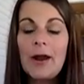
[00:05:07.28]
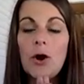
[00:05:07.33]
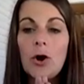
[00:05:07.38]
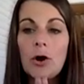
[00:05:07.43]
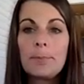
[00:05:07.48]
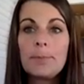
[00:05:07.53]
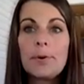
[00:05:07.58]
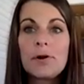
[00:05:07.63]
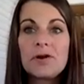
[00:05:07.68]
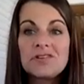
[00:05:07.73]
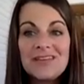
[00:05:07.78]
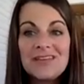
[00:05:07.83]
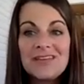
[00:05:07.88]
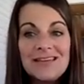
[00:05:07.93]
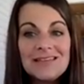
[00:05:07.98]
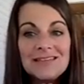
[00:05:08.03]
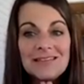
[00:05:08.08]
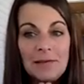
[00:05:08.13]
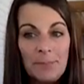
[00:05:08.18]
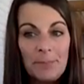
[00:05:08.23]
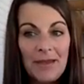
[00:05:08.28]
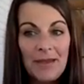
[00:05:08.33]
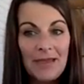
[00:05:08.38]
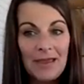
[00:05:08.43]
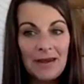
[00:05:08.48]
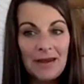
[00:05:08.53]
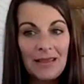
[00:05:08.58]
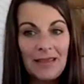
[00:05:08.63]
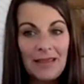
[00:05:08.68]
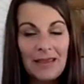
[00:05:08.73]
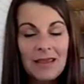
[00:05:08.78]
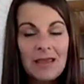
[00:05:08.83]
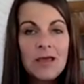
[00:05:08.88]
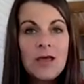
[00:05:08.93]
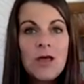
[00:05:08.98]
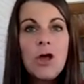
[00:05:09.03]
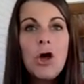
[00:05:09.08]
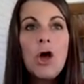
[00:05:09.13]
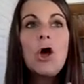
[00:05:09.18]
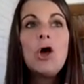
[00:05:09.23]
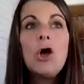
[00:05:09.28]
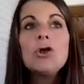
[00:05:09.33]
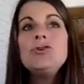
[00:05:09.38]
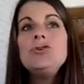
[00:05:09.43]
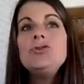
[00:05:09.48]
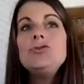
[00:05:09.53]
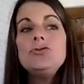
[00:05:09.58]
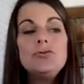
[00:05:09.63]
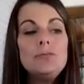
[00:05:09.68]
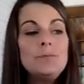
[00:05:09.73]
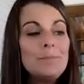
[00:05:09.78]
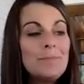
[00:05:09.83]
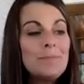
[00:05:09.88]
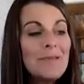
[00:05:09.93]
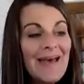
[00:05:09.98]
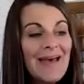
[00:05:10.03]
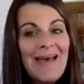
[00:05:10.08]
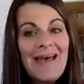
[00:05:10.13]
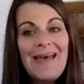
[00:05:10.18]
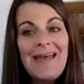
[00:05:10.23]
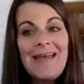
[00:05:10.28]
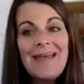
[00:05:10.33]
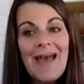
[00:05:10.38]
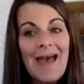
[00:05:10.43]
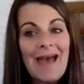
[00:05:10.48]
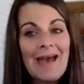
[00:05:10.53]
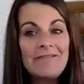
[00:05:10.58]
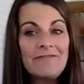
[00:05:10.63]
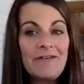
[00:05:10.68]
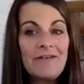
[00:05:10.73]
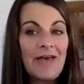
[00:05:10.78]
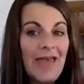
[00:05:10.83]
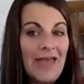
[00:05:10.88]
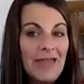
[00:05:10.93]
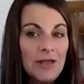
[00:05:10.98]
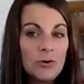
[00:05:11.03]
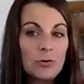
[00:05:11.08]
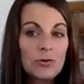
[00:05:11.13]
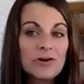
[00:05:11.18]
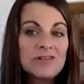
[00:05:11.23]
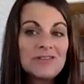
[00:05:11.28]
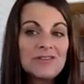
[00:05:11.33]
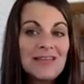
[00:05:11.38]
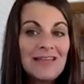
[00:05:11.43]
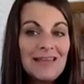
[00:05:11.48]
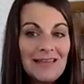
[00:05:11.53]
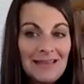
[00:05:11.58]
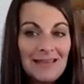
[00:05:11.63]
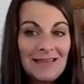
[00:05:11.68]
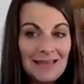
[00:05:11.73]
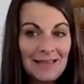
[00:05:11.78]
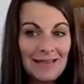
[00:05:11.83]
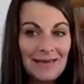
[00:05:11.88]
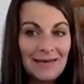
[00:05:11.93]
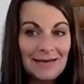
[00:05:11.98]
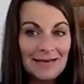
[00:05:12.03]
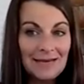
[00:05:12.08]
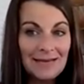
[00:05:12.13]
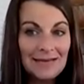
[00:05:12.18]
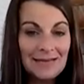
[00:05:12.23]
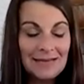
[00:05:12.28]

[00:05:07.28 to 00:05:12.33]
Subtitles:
are participating, you may have 8 or 10